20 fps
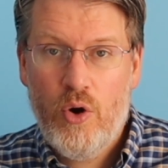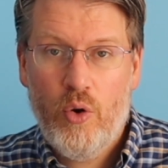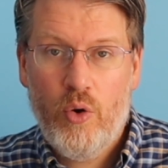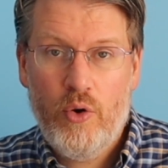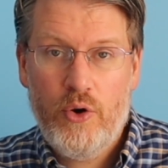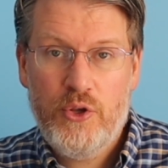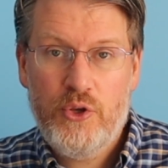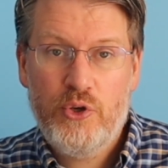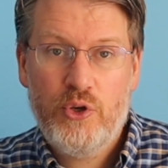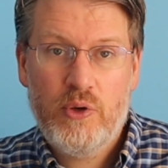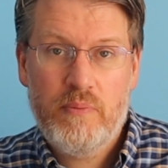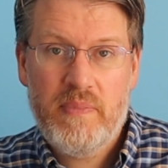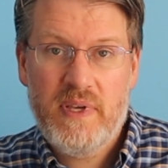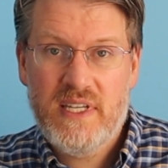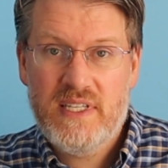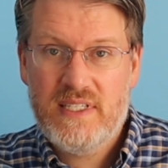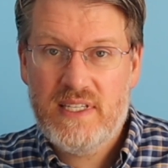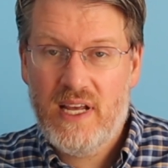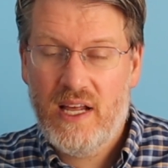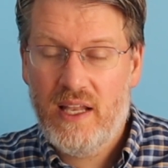or you could be
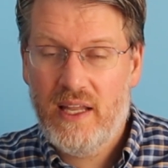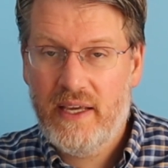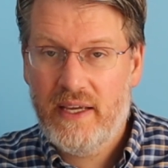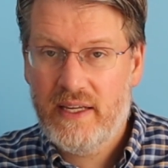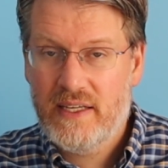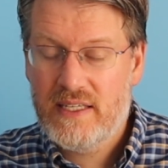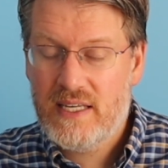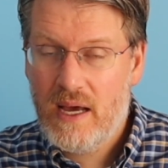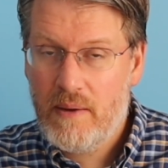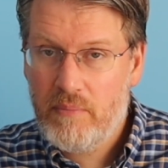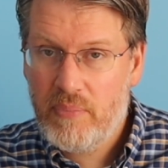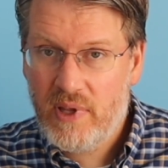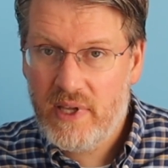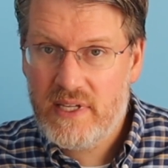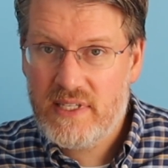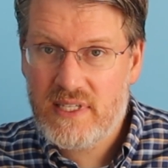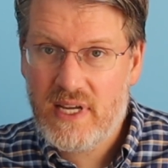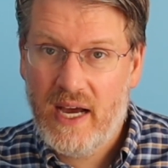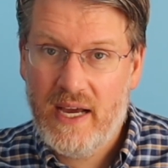selling templates.